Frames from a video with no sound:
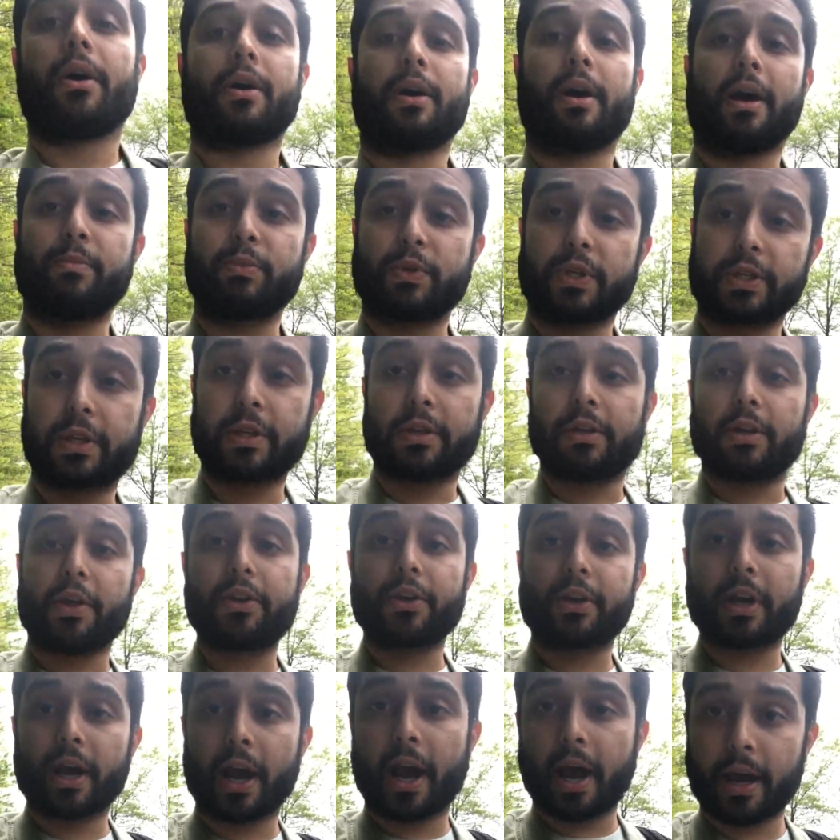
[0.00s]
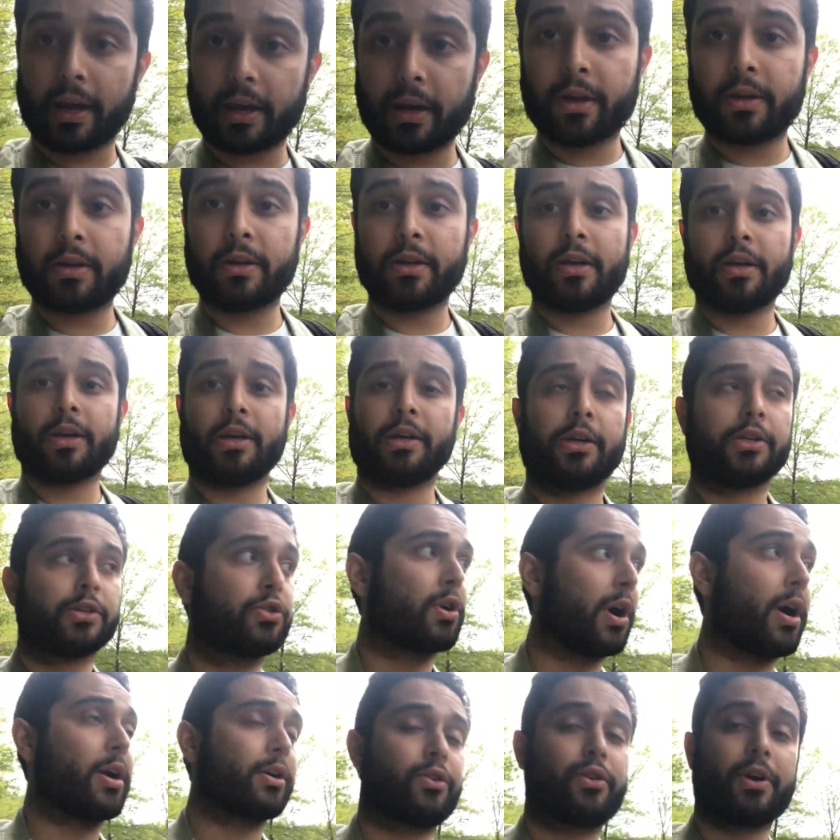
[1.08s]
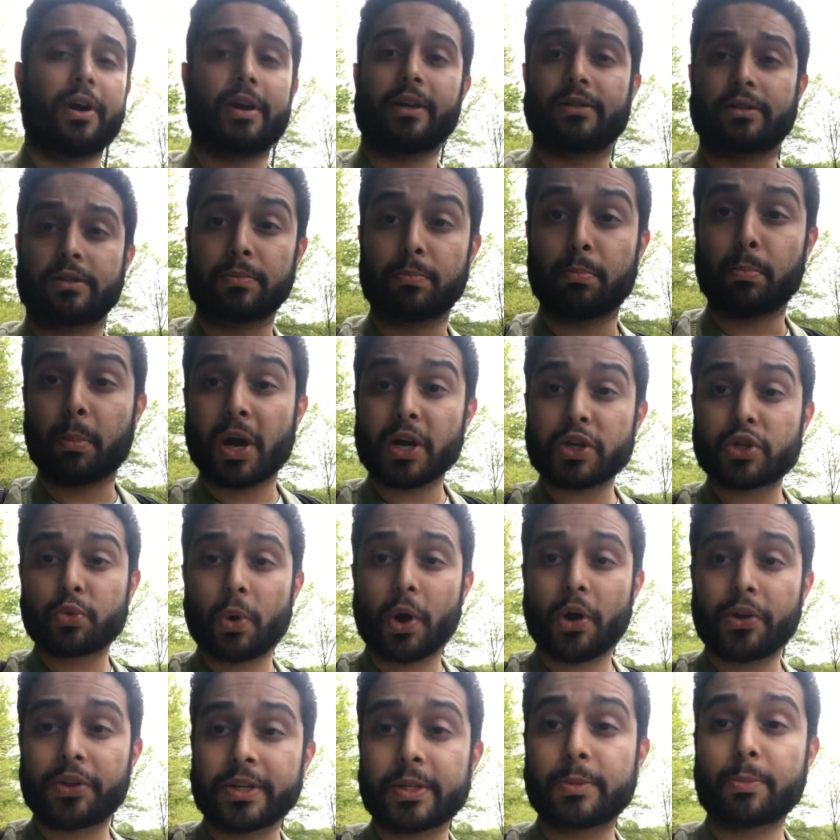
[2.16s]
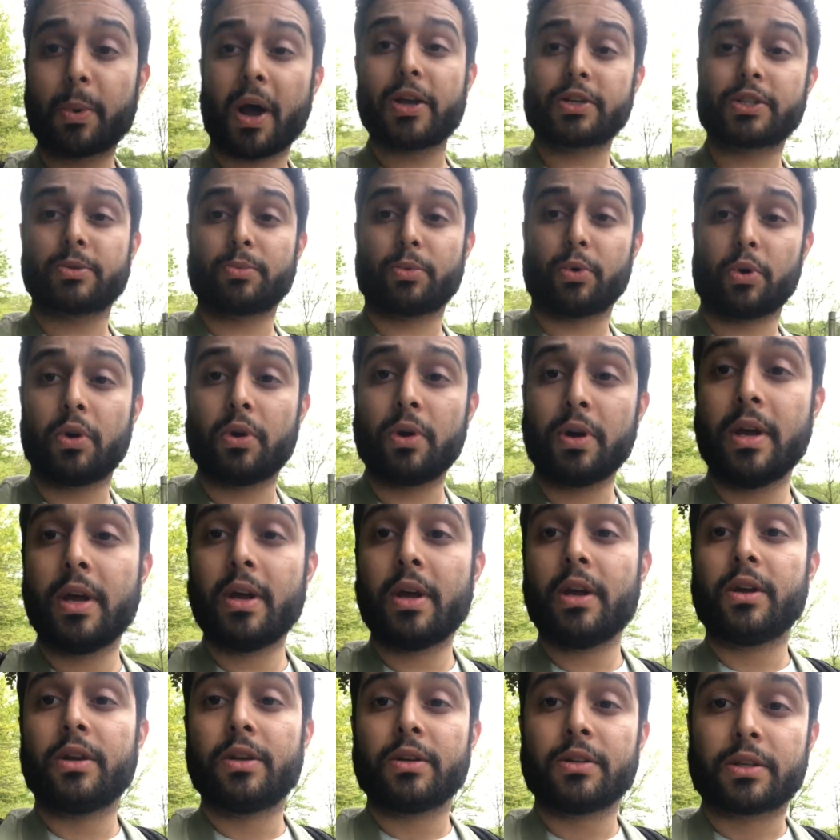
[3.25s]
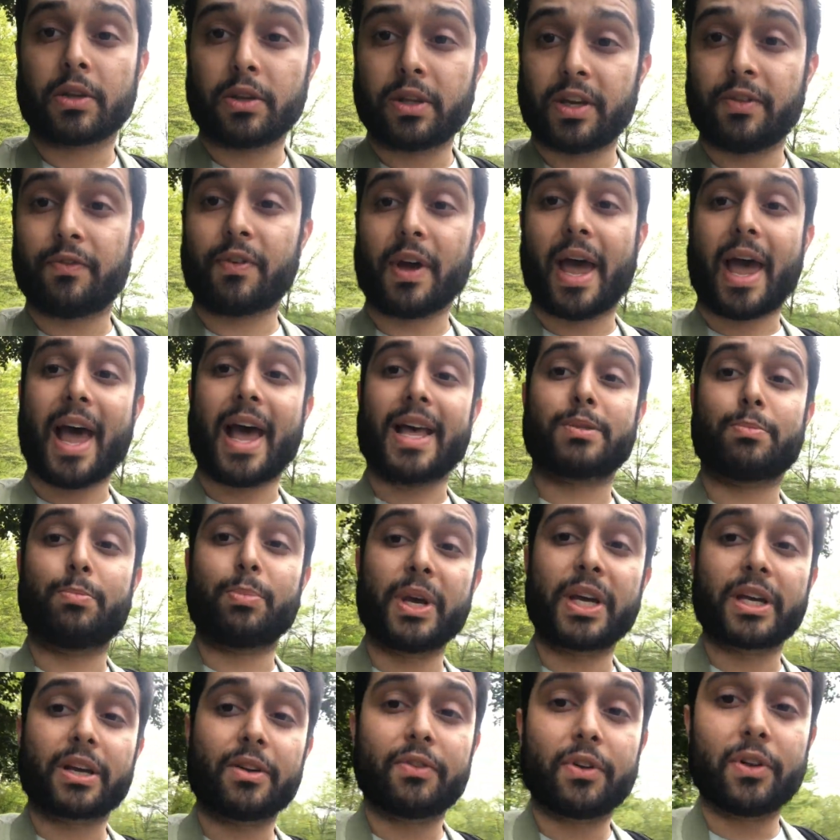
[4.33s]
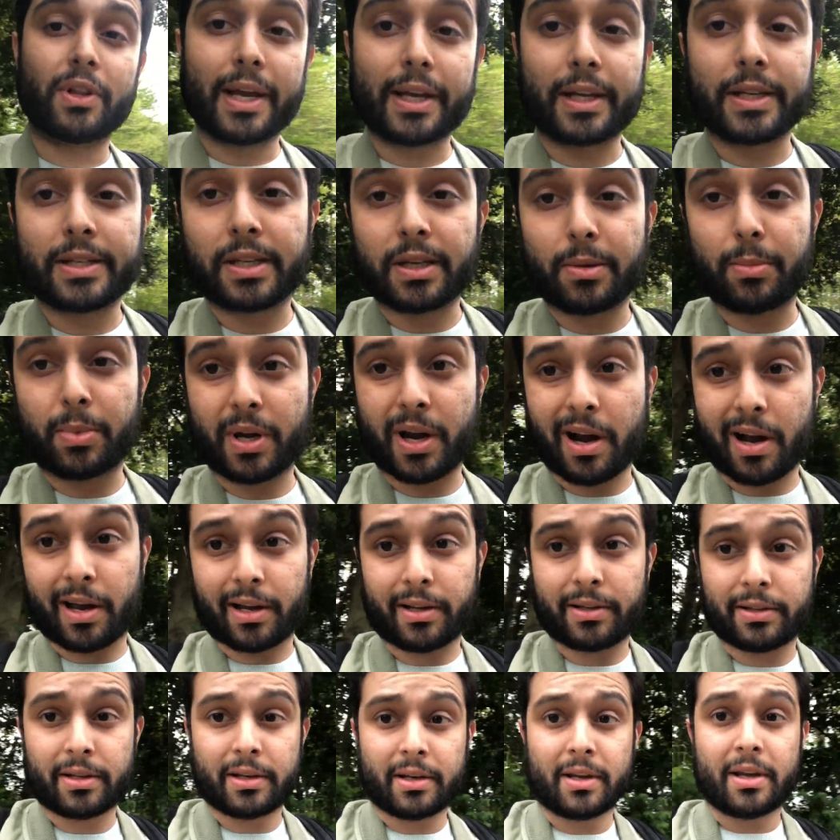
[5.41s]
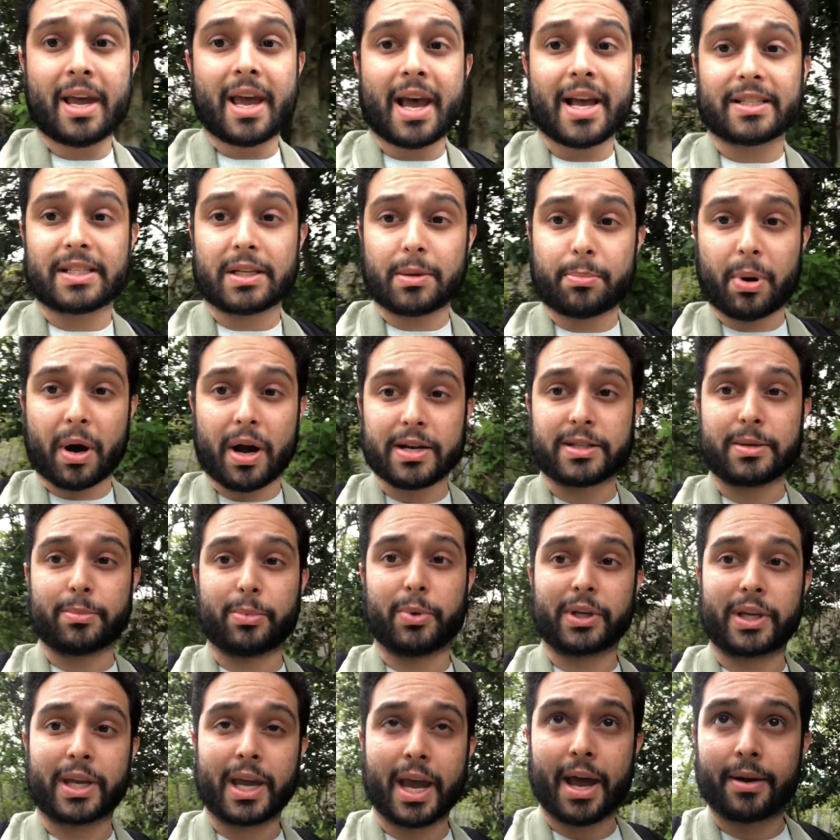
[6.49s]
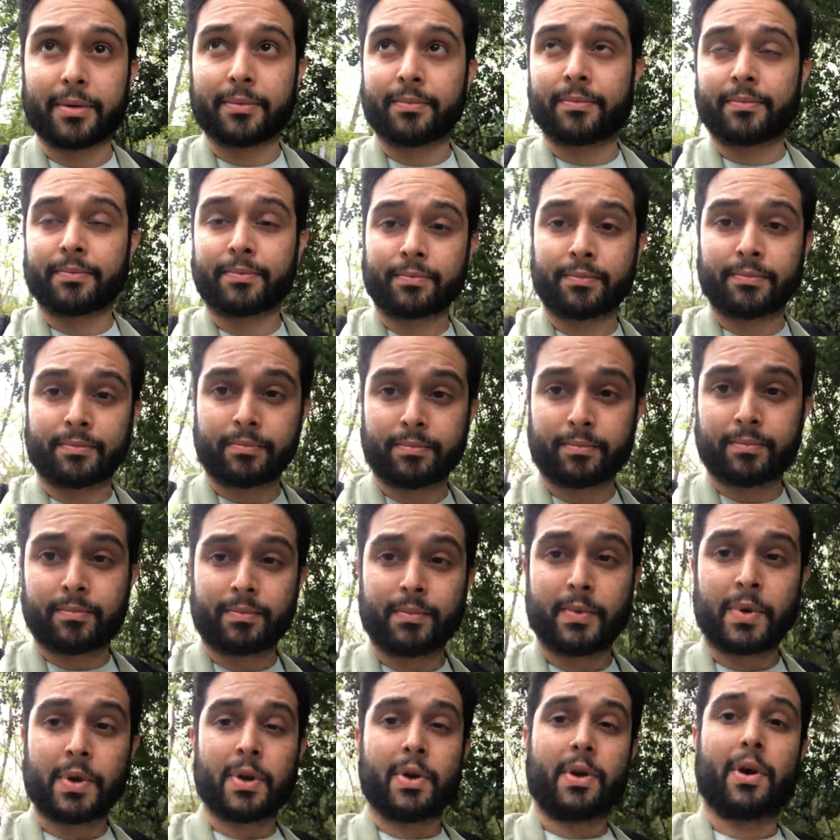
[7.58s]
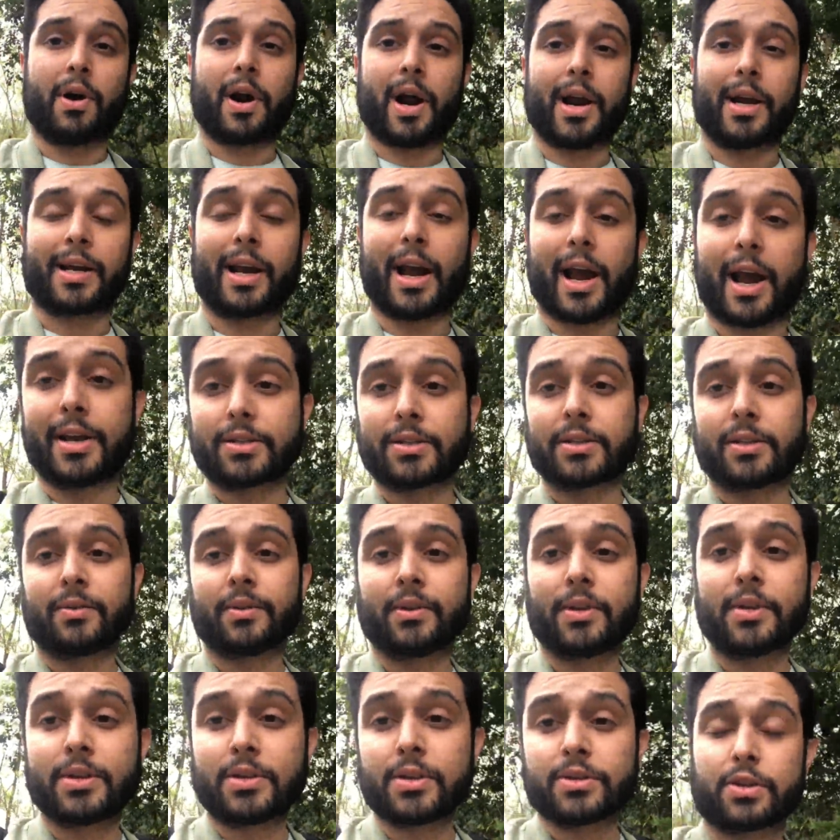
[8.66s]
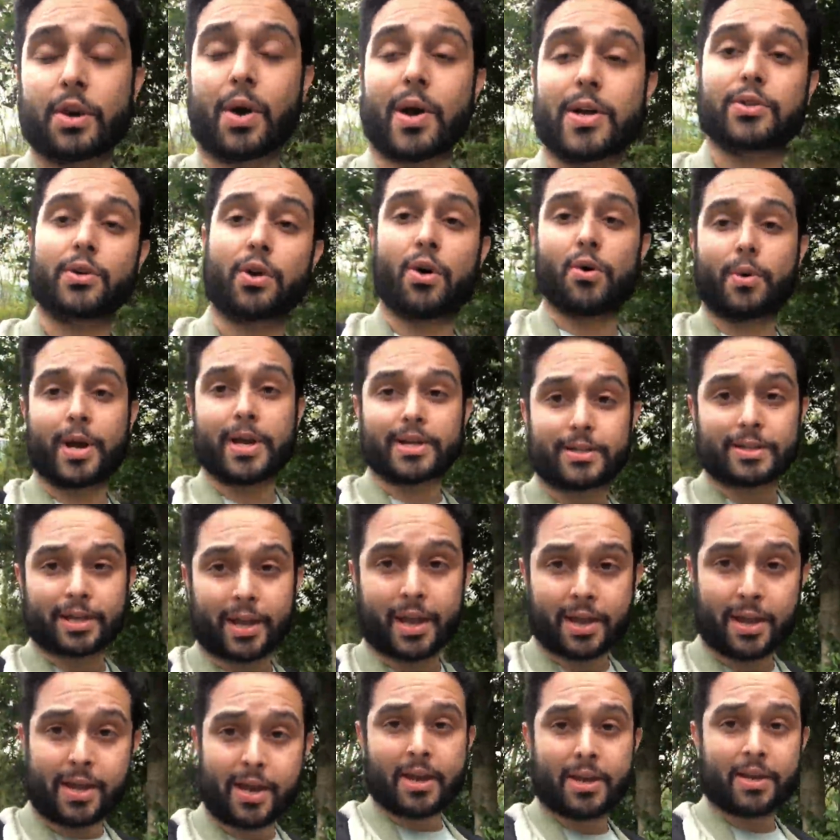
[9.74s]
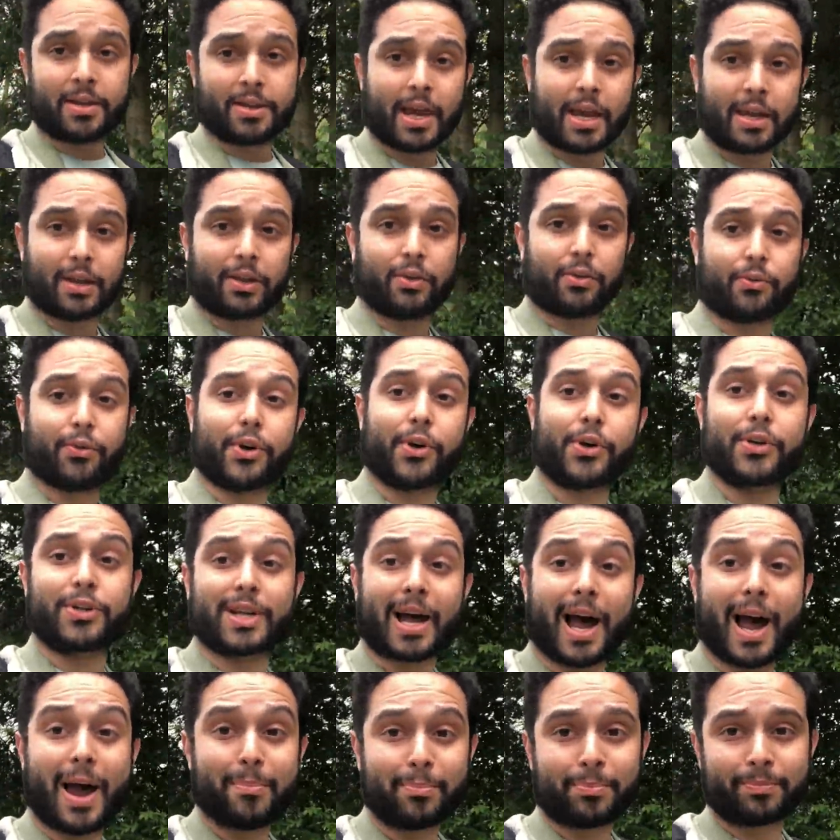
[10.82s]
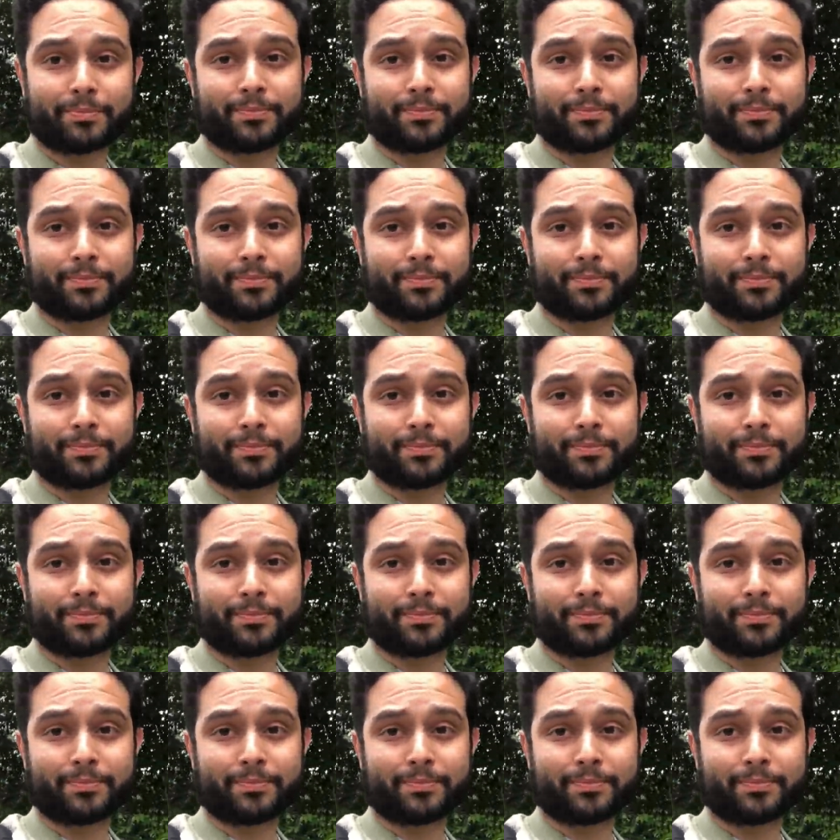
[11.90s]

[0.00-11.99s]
I'm just another guy try and create as much wealth as possible to leave as big of a legacy behind as he possibly can. All right, guys? So as always, thank you for your time.